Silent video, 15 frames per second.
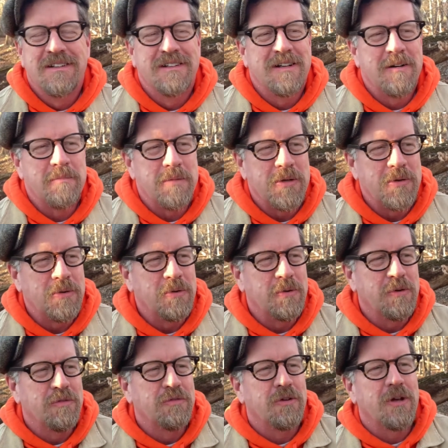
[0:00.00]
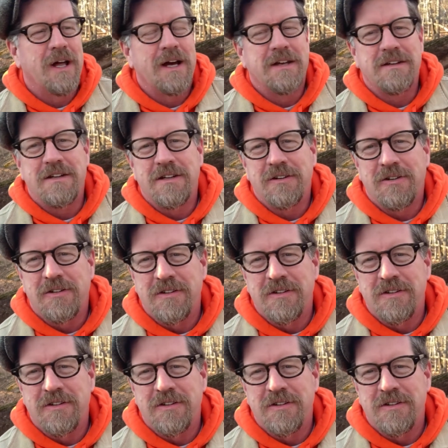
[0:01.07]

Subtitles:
a beautiful ideal